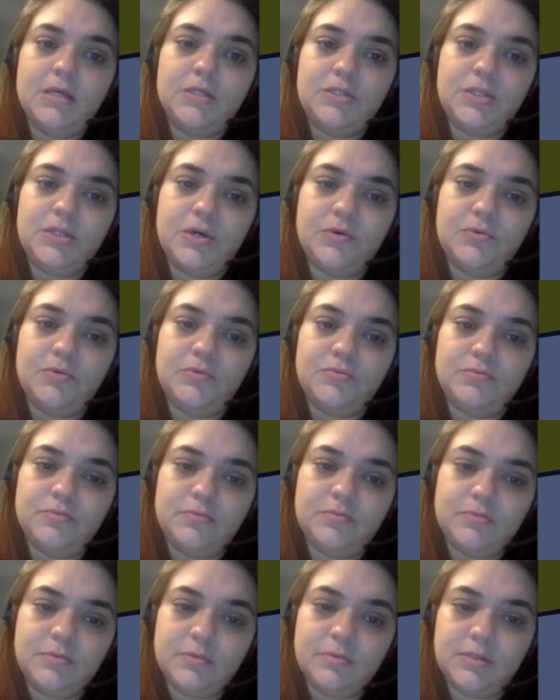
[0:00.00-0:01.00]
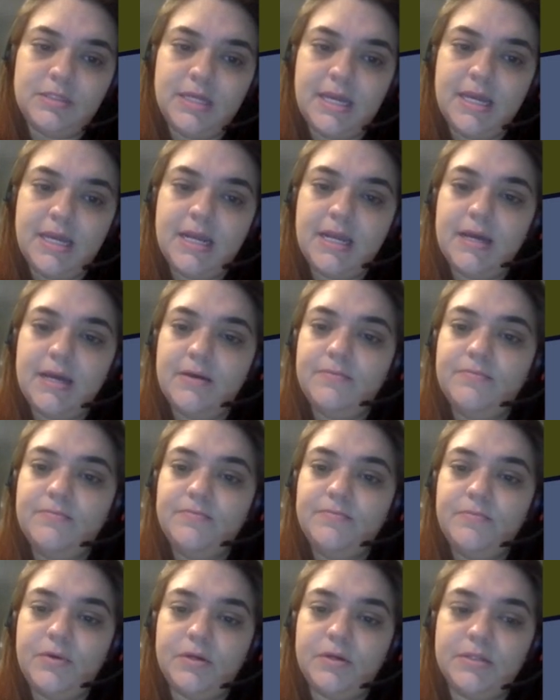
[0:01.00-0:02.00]
So data,
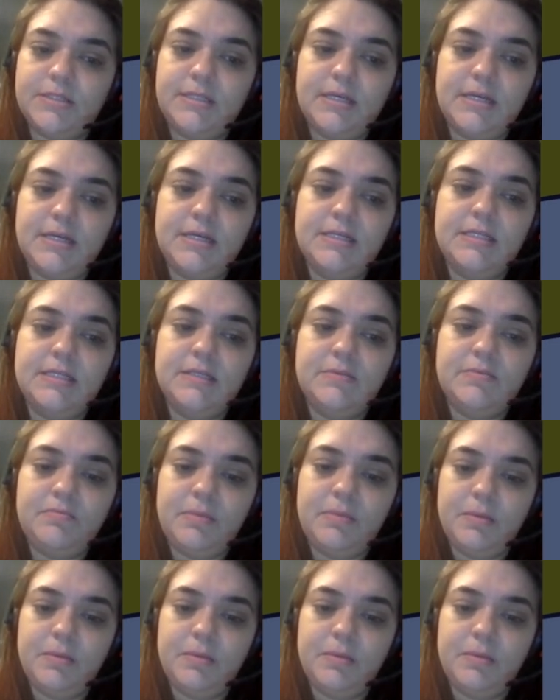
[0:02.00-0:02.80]
process,